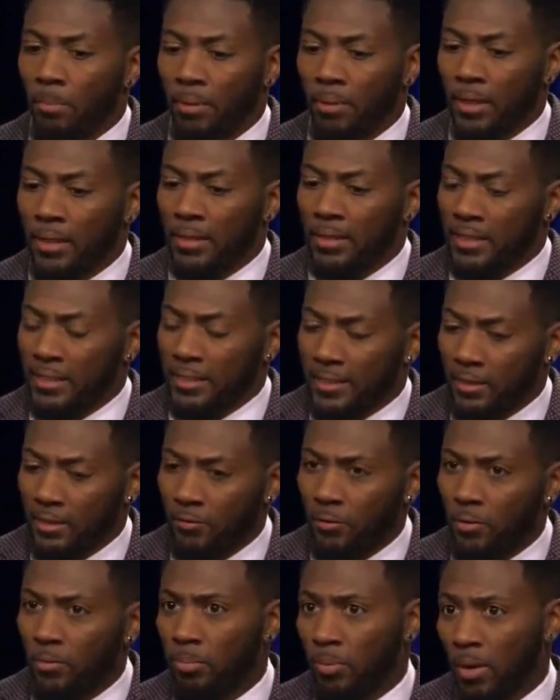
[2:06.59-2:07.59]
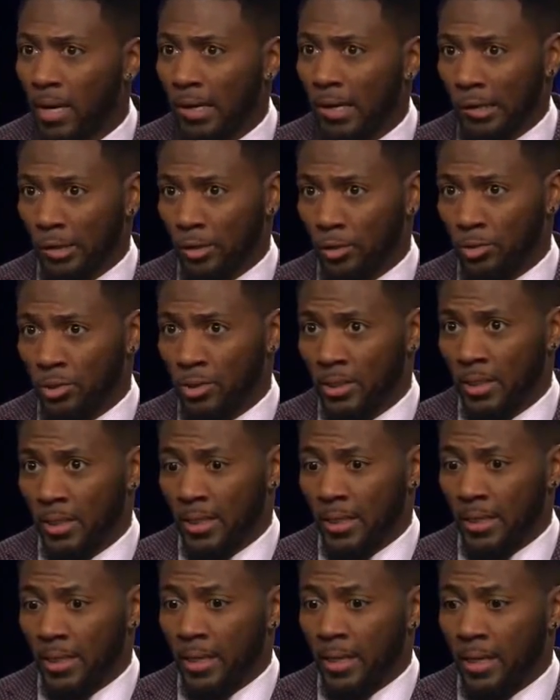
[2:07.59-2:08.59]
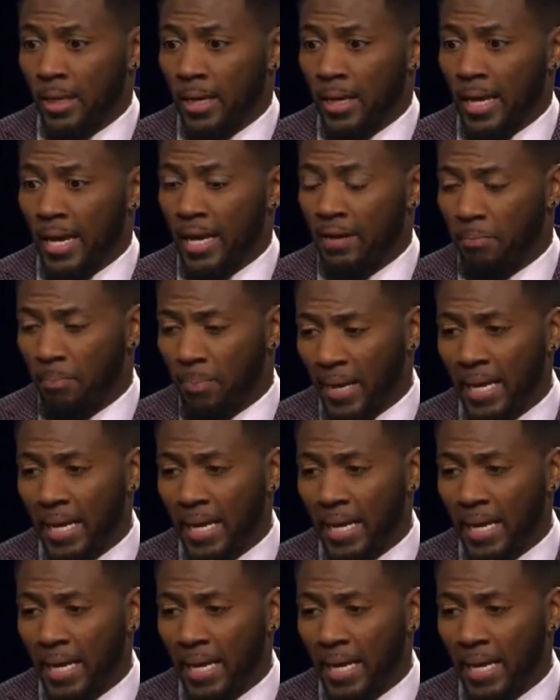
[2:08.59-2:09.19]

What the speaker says: But the Denver Broncos, if